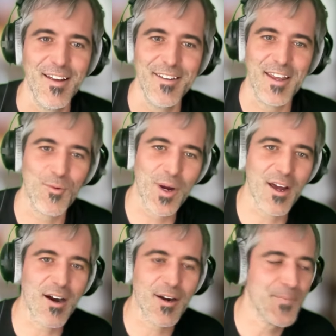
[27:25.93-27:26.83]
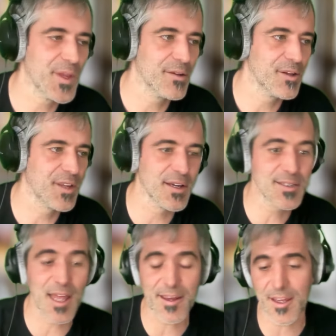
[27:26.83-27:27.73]
than we are. The the thing
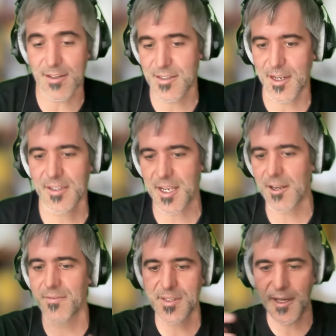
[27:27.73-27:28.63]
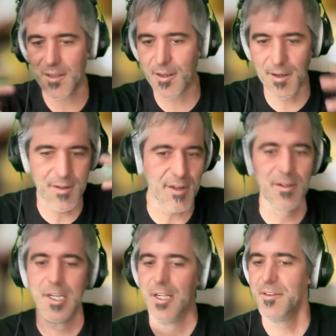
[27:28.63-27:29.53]
it's lacking is the executive skill and the,
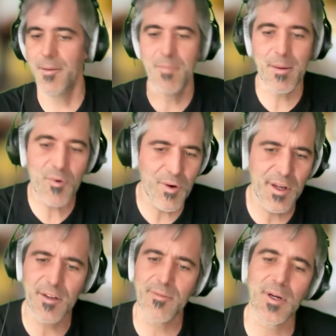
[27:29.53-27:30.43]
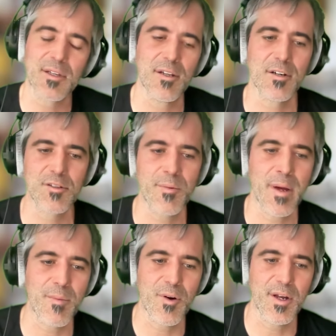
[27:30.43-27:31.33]
the memory, right? The long term
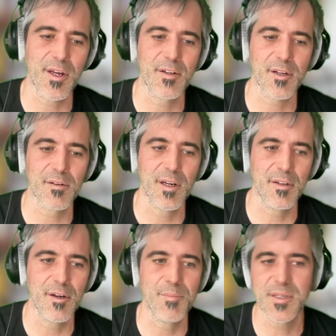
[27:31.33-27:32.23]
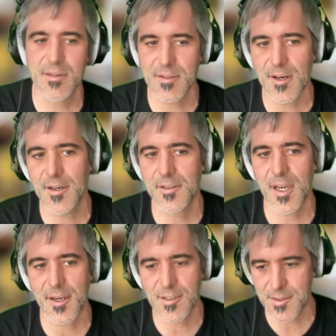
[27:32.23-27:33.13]
memory and the, and the business
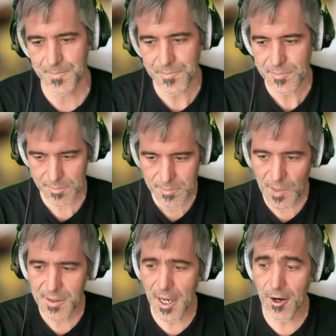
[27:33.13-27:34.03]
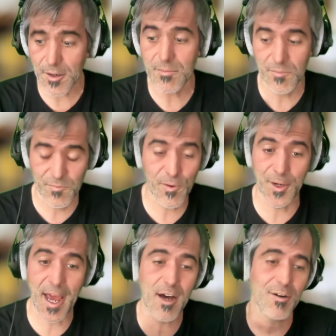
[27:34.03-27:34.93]
context that are for
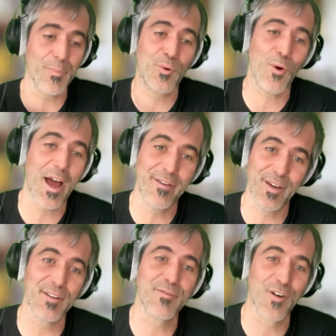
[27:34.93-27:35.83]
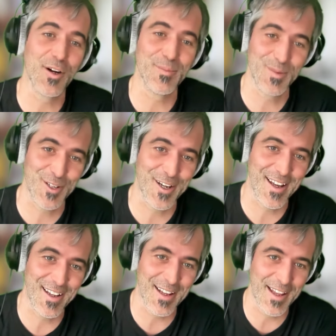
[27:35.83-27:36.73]
now private from the
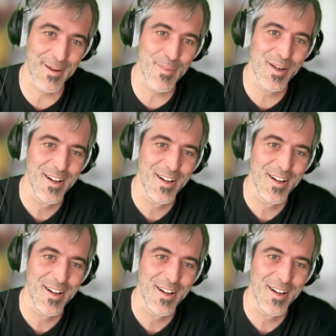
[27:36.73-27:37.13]
LLM